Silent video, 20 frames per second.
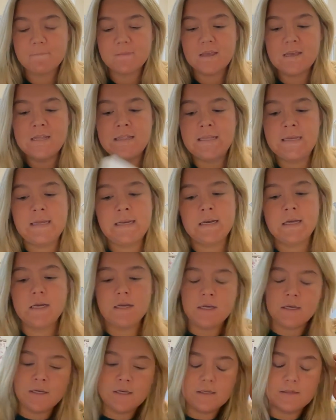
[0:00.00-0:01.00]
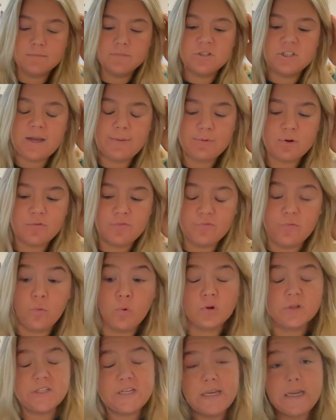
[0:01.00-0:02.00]
And then chapter
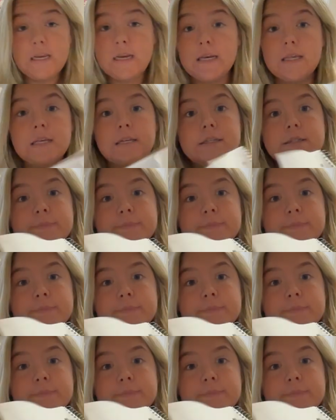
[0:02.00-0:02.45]
14